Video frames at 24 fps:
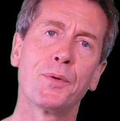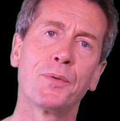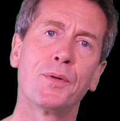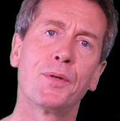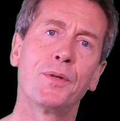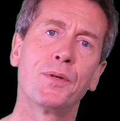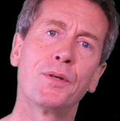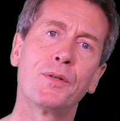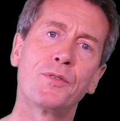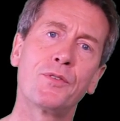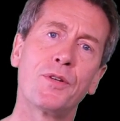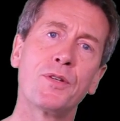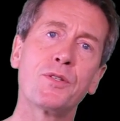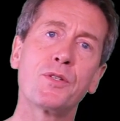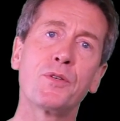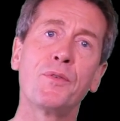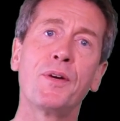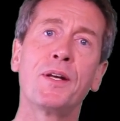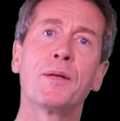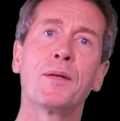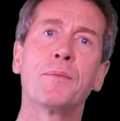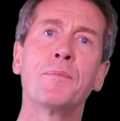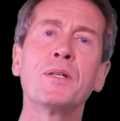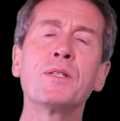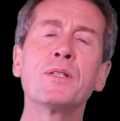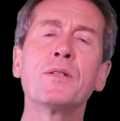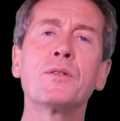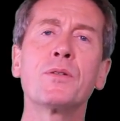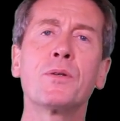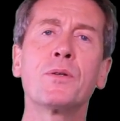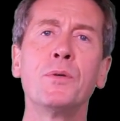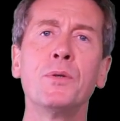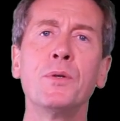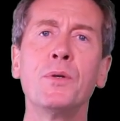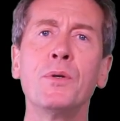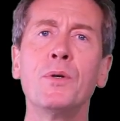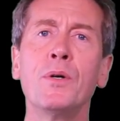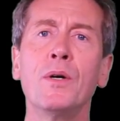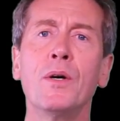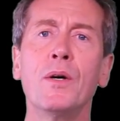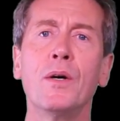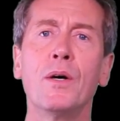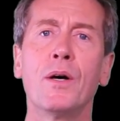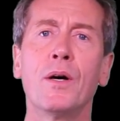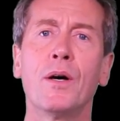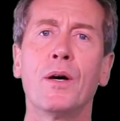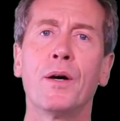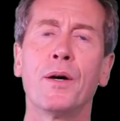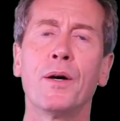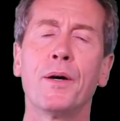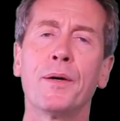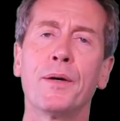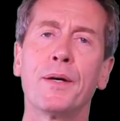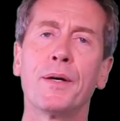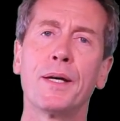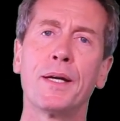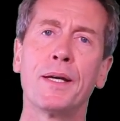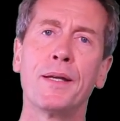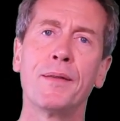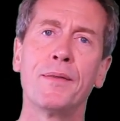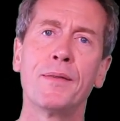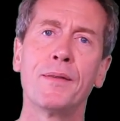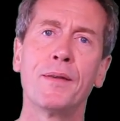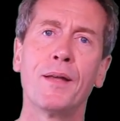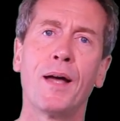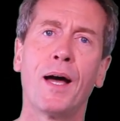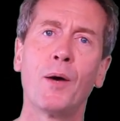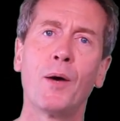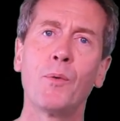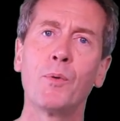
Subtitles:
the Transylvanian Business School, and I